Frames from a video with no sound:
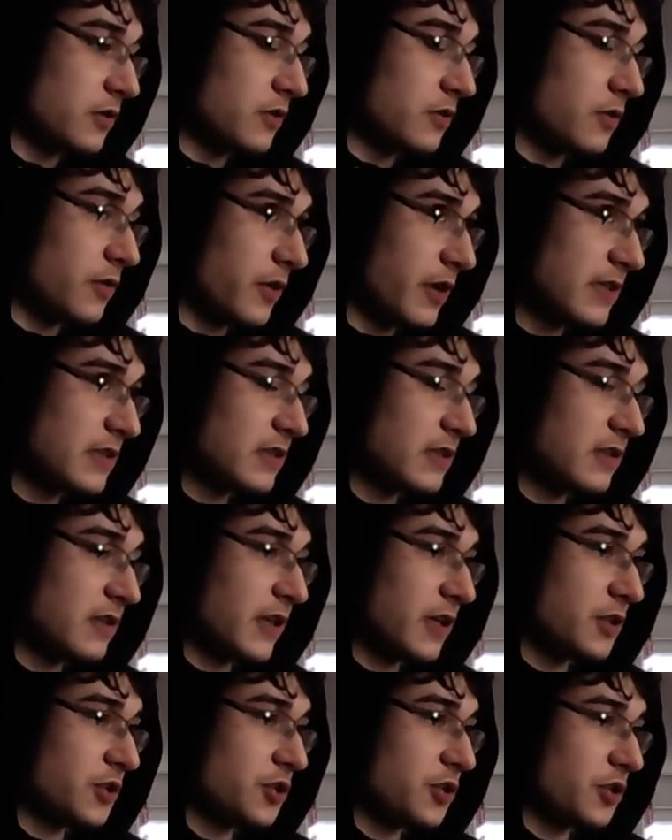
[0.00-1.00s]

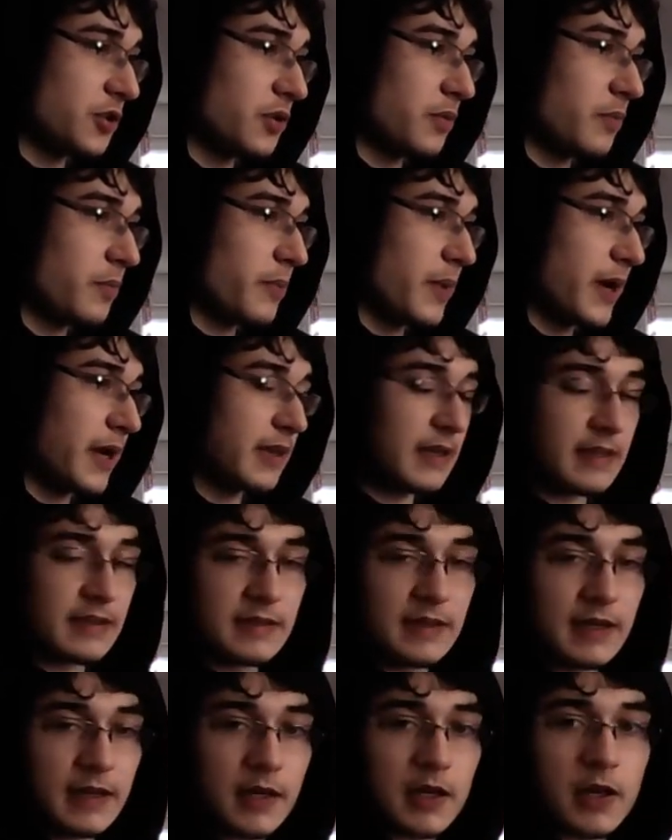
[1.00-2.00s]
excitation
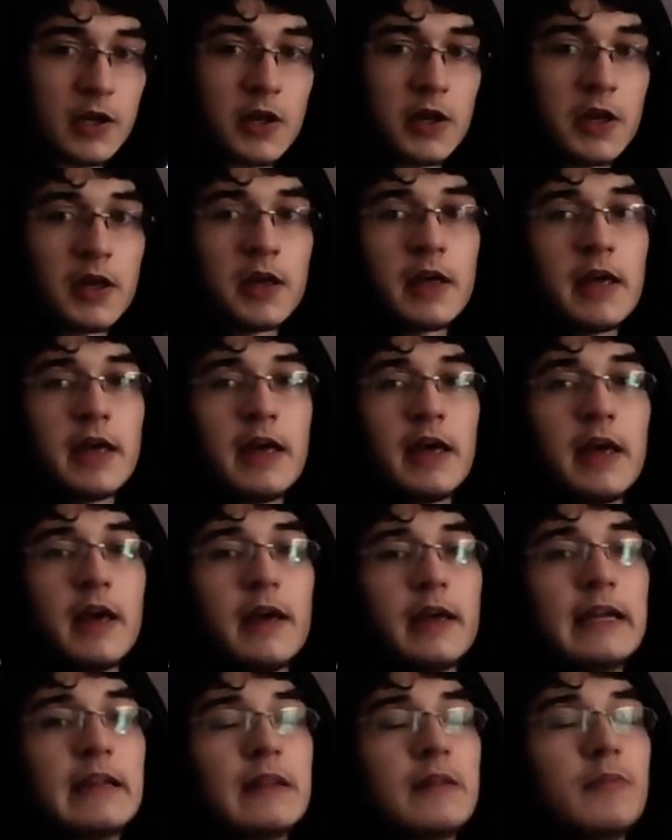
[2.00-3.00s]
magnetic.
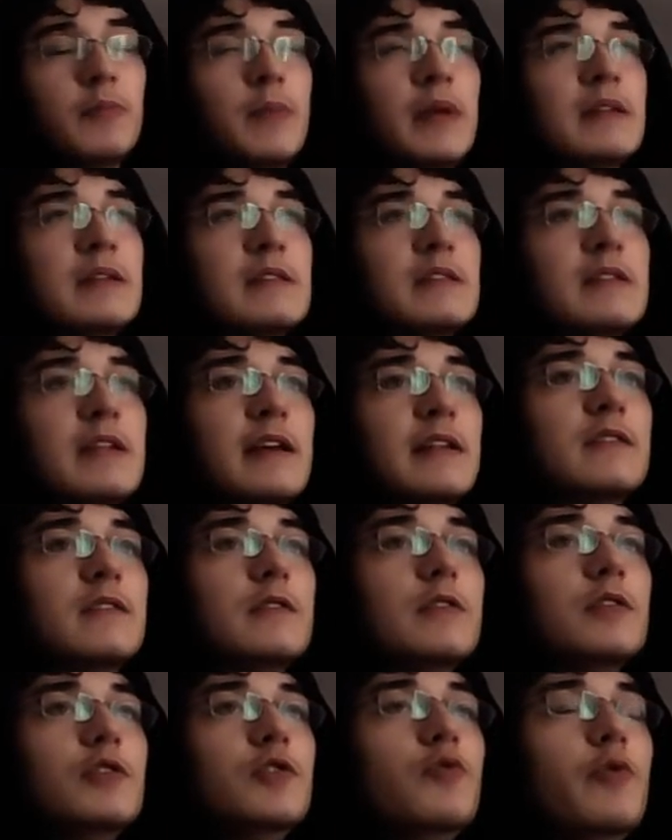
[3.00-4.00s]
It means that
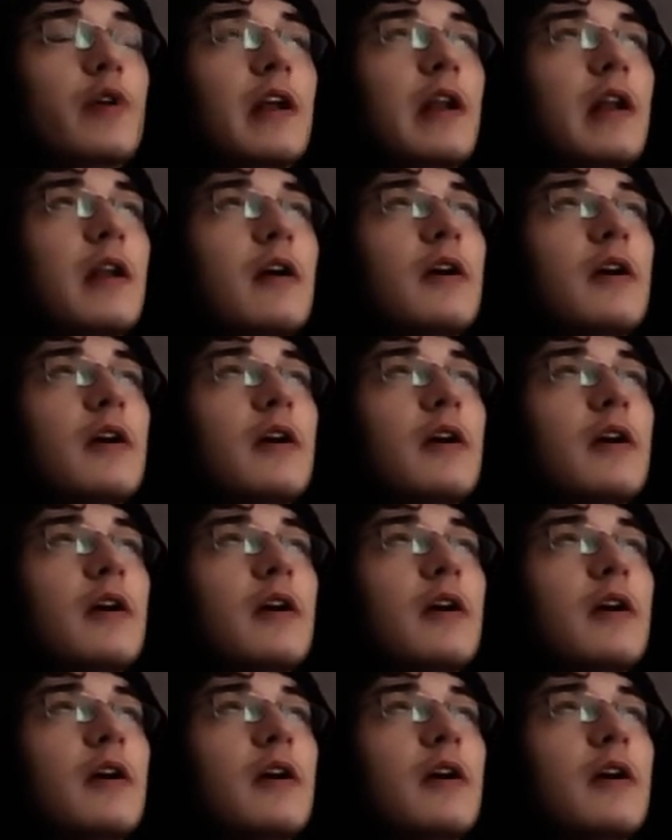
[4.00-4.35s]
you will